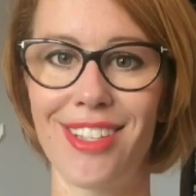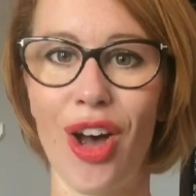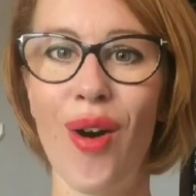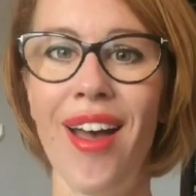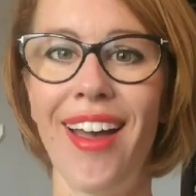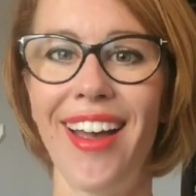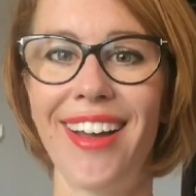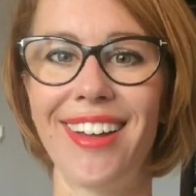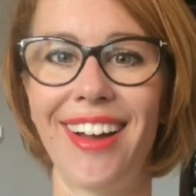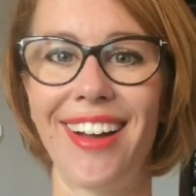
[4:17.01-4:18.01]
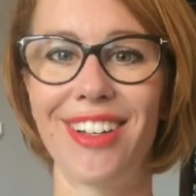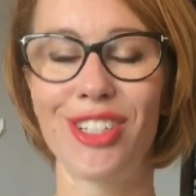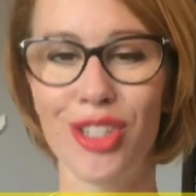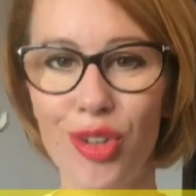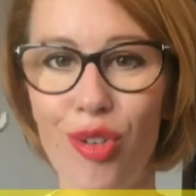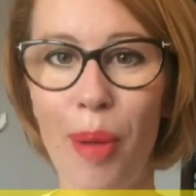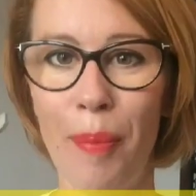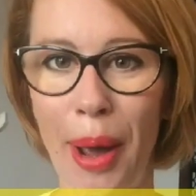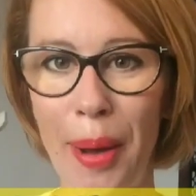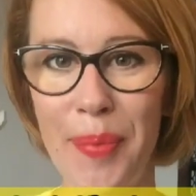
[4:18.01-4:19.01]
And so just to
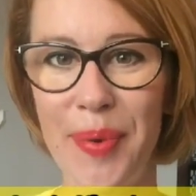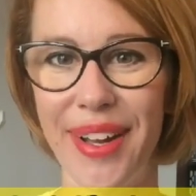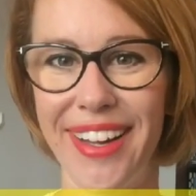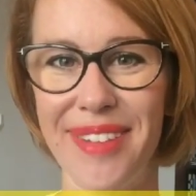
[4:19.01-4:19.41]
wrap up,